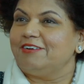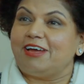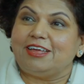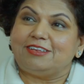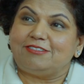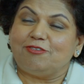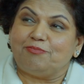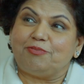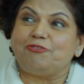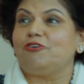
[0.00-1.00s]
Right,
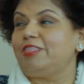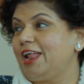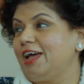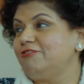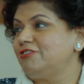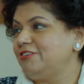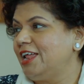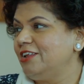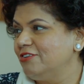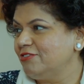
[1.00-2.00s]
so before that I have to
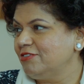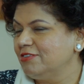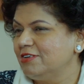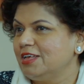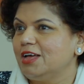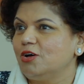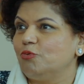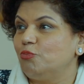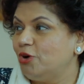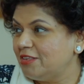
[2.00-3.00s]
tell you,
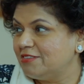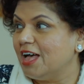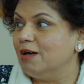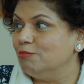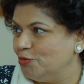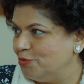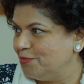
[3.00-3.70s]
what is Ammu?